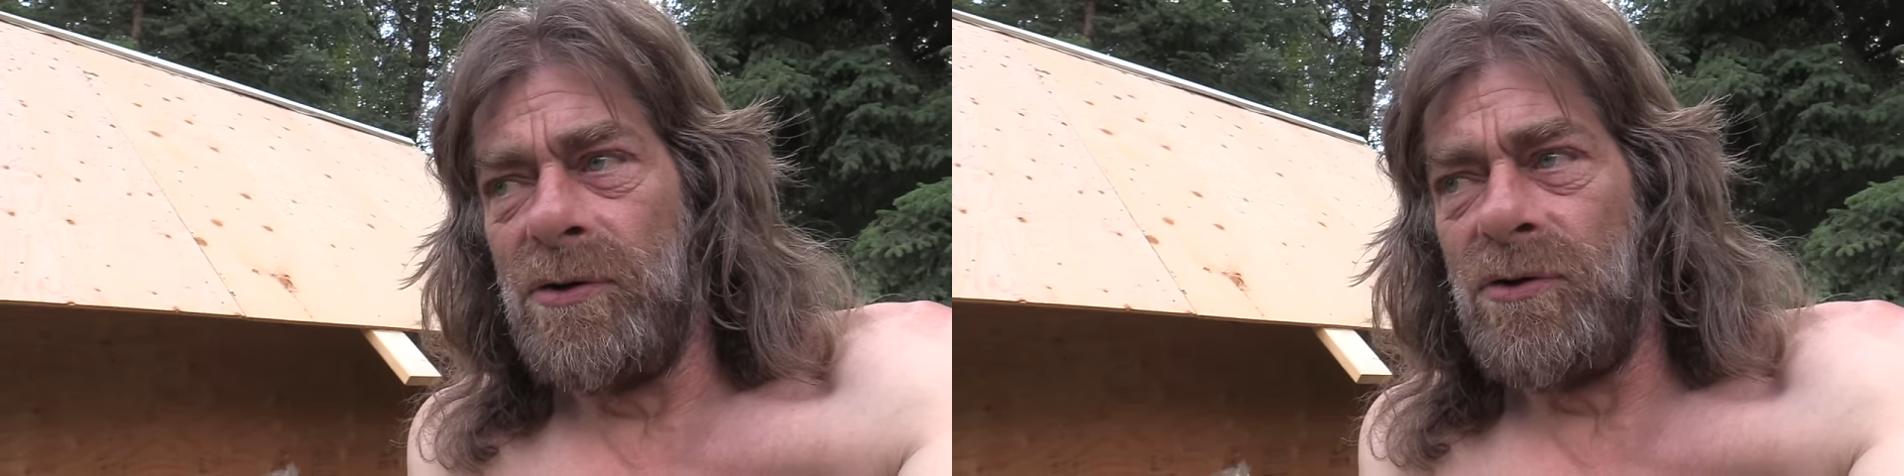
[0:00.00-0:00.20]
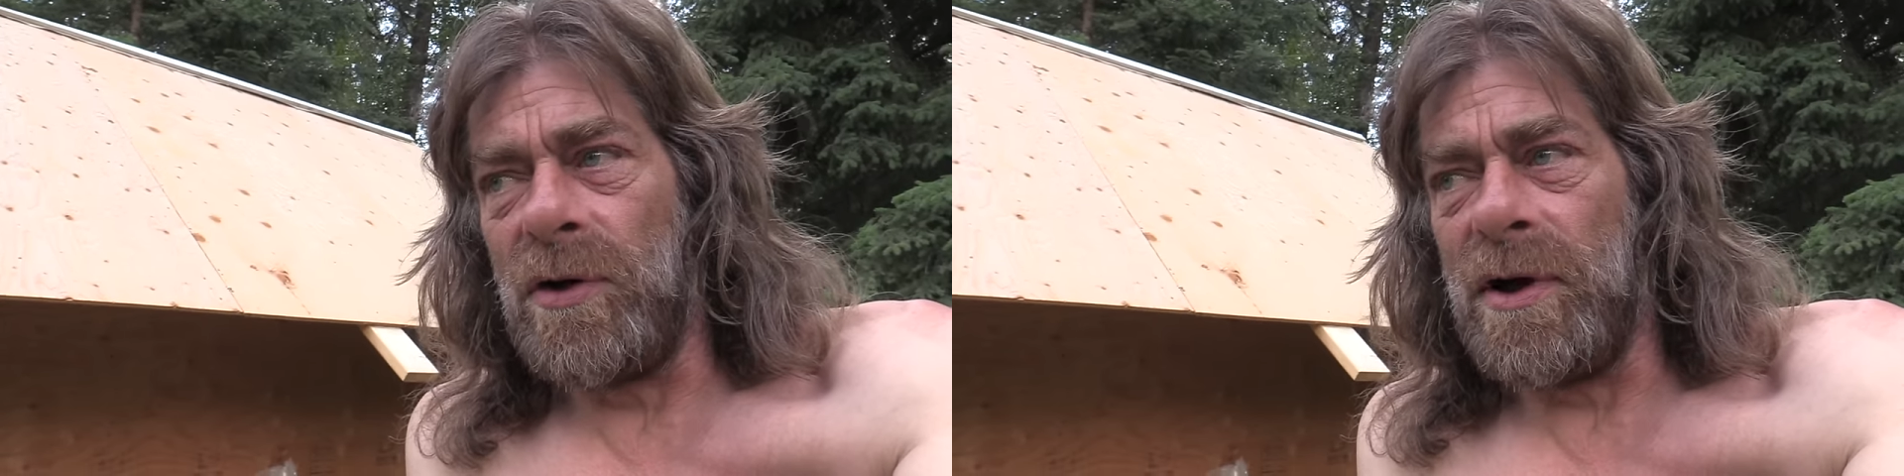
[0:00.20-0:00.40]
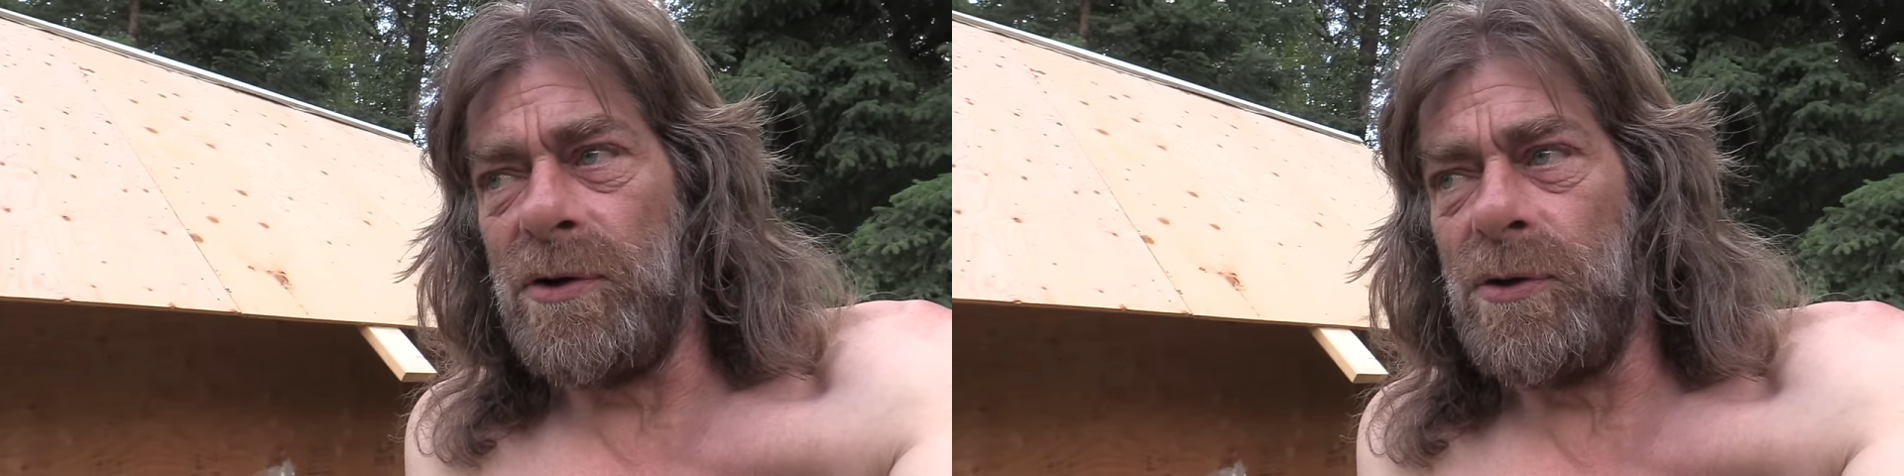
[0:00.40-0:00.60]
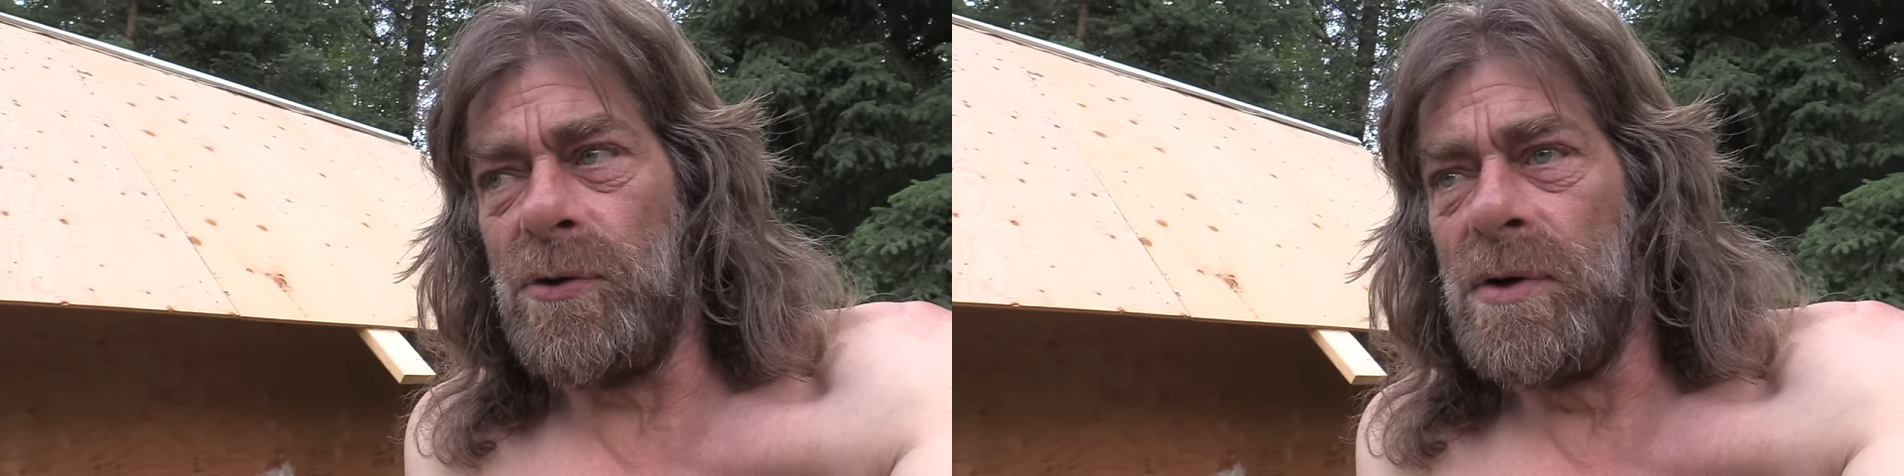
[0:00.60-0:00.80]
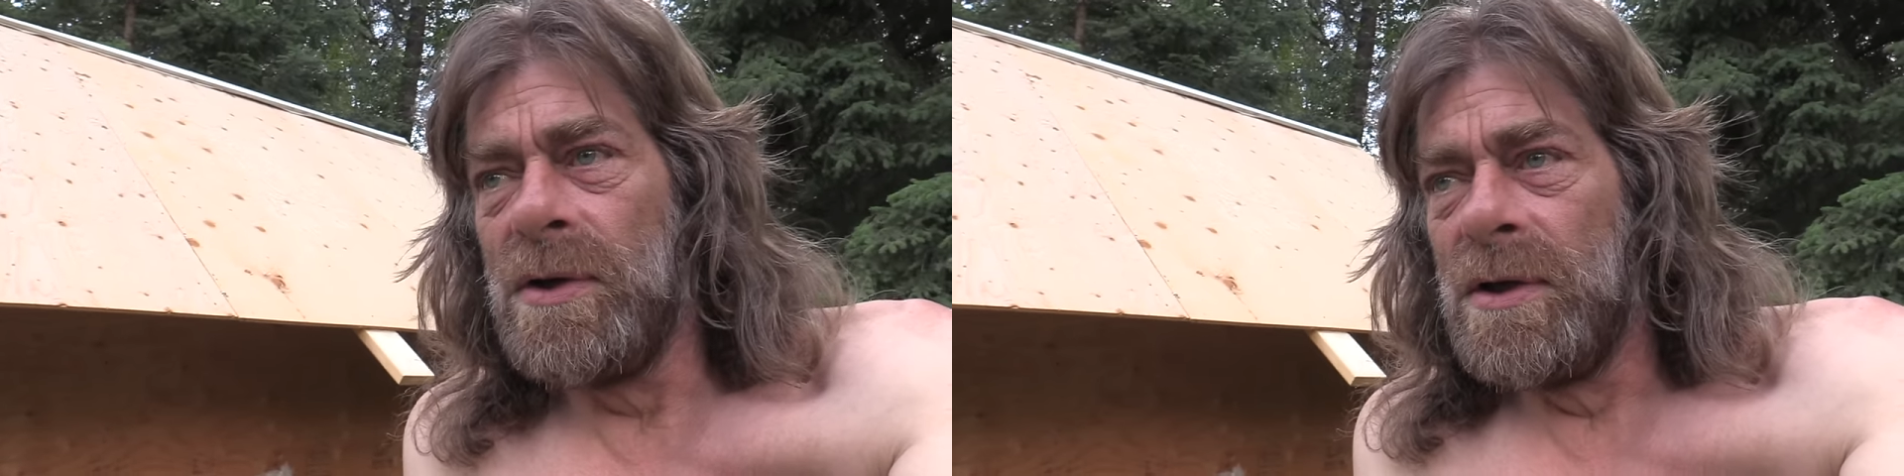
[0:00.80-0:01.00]
try
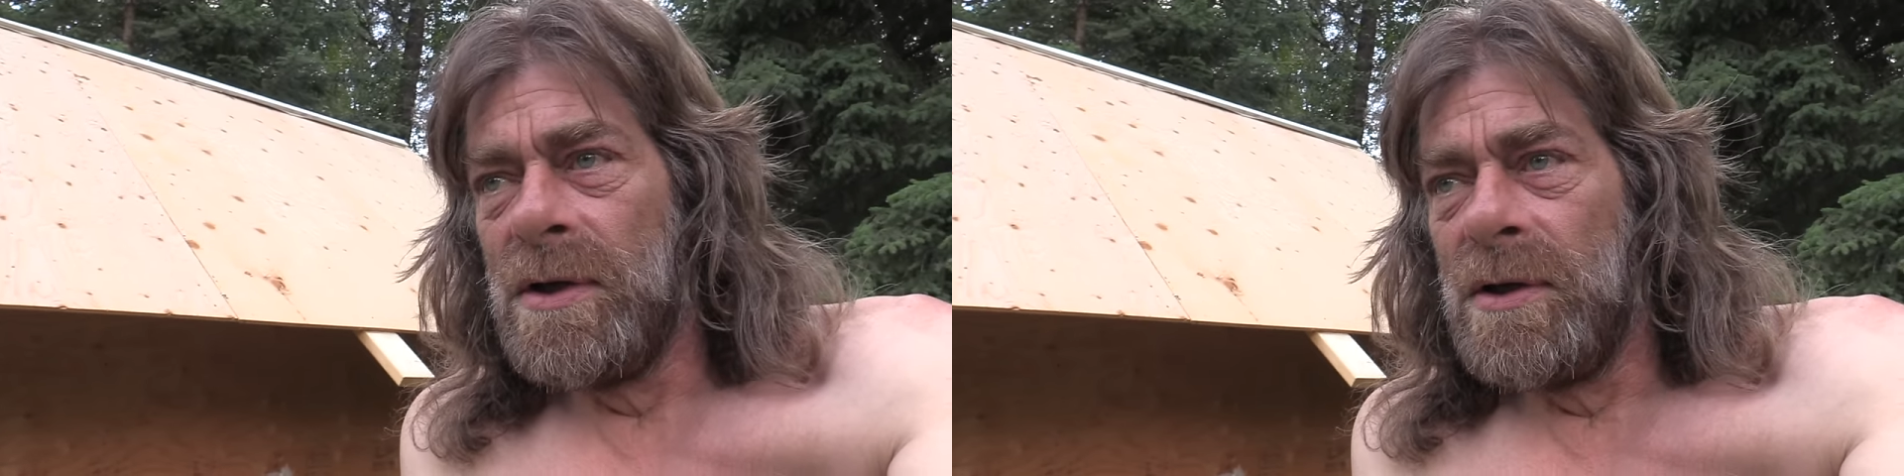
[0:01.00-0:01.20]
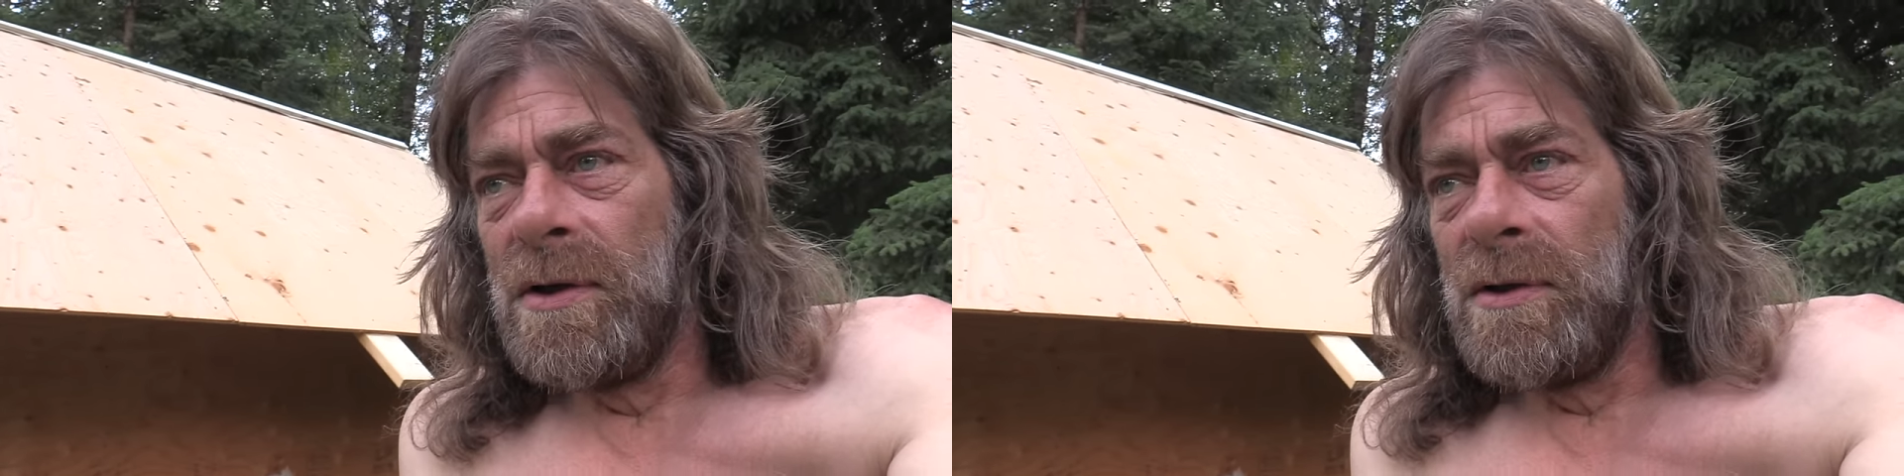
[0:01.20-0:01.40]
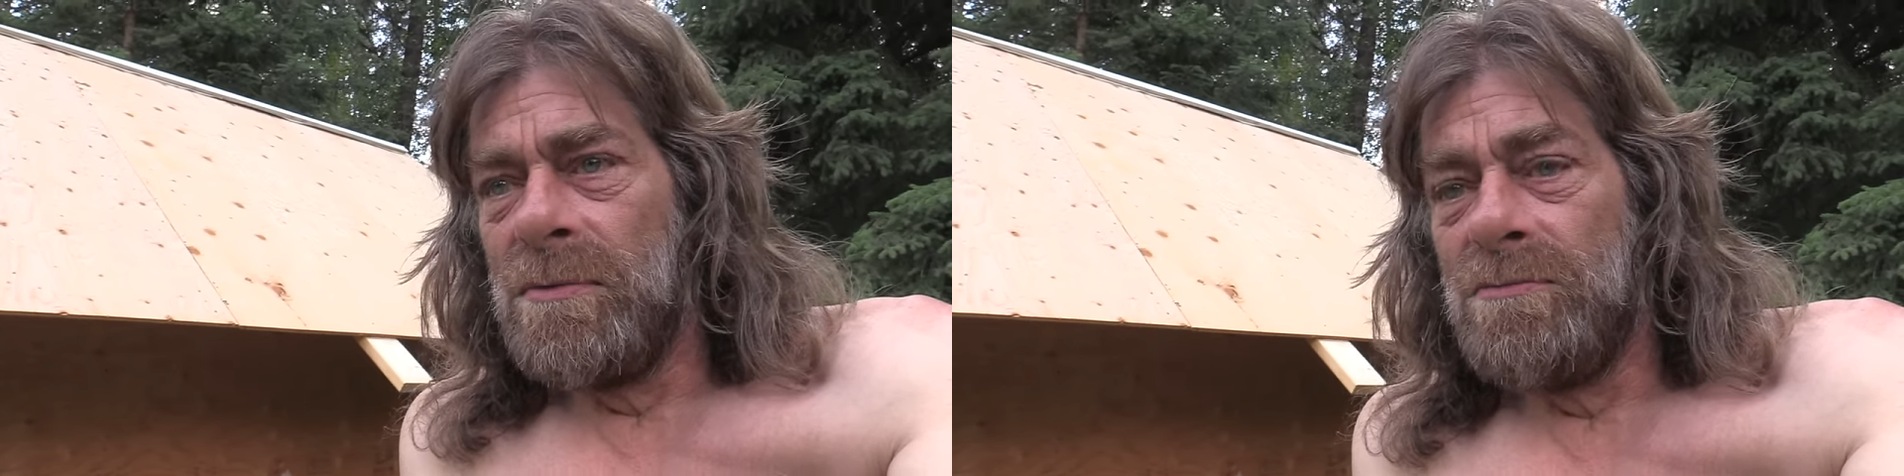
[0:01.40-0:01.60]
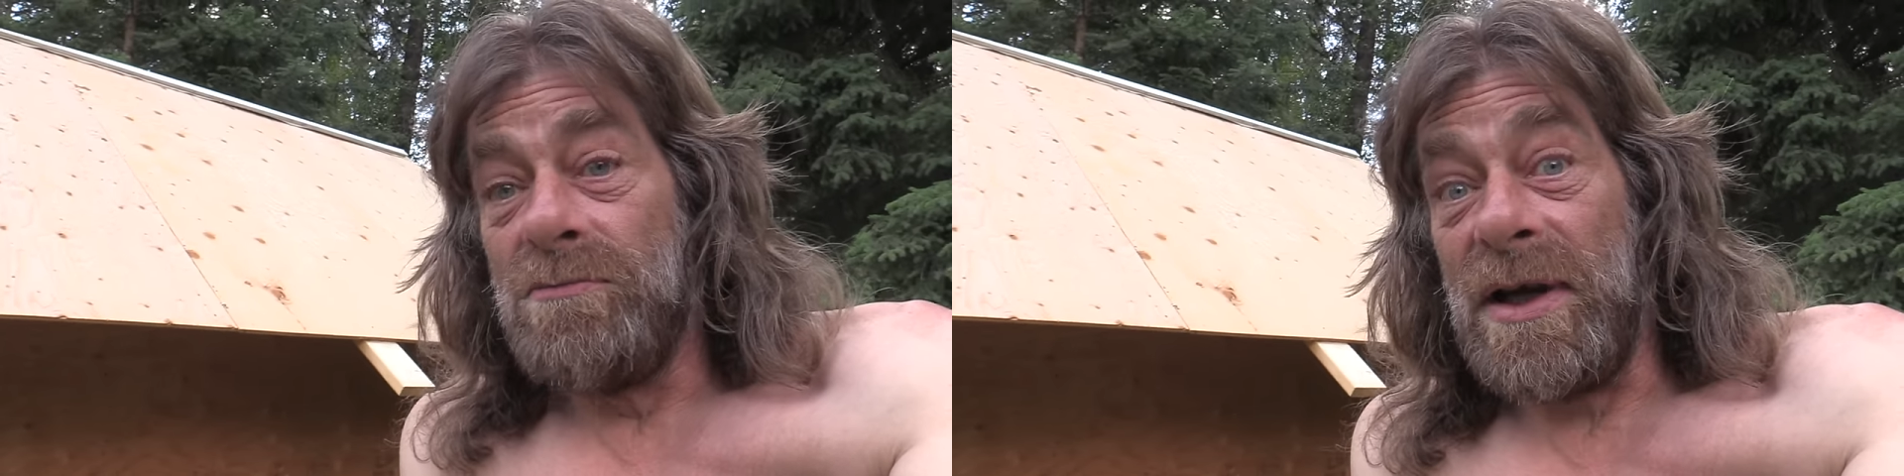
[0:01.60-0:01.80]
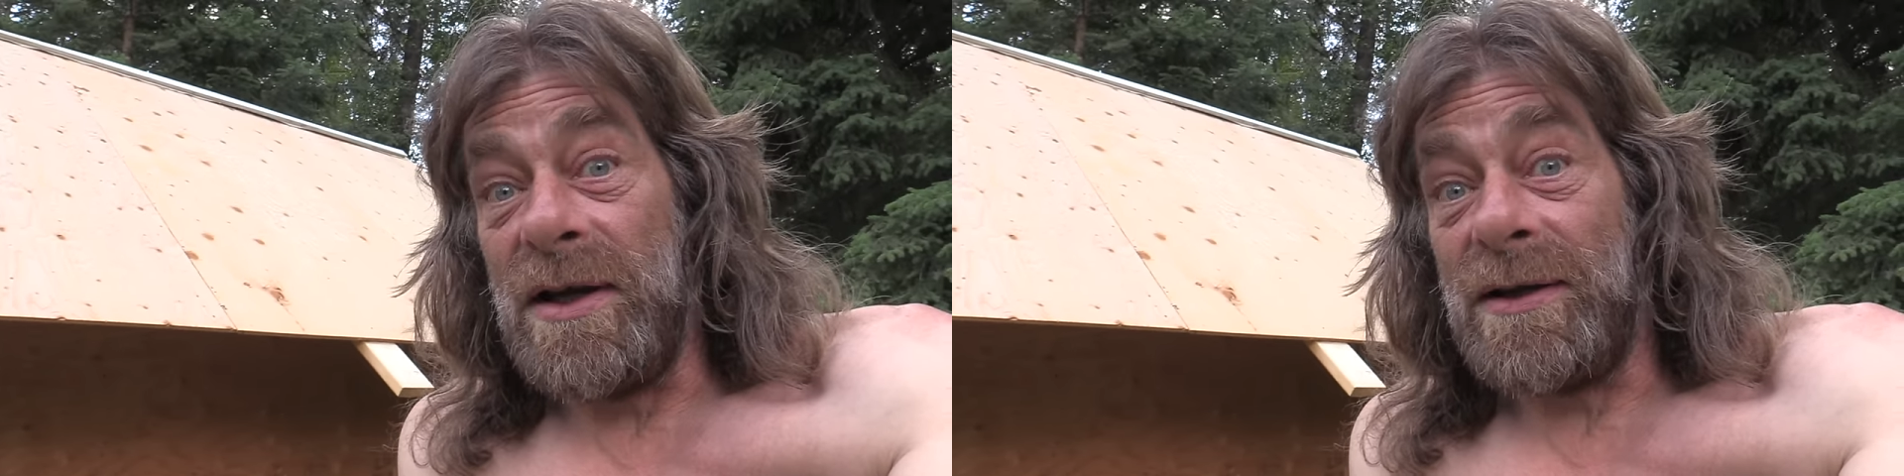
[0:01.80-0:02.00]
to
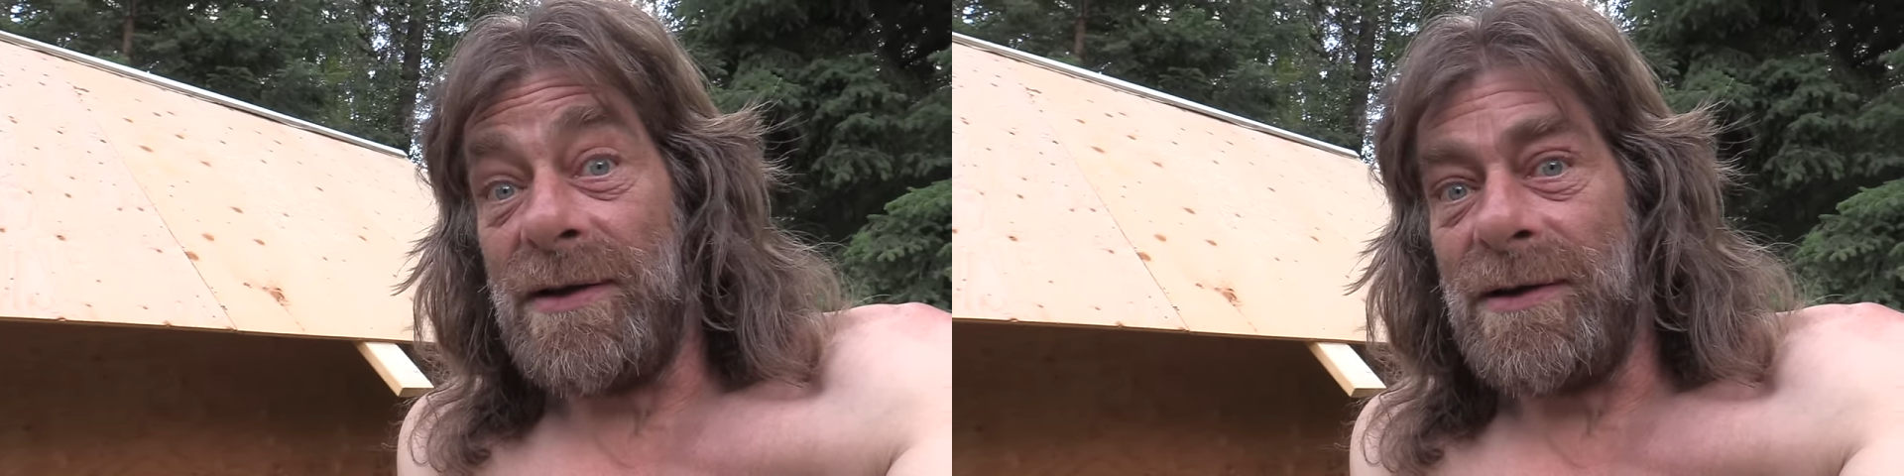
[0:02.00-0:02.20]
make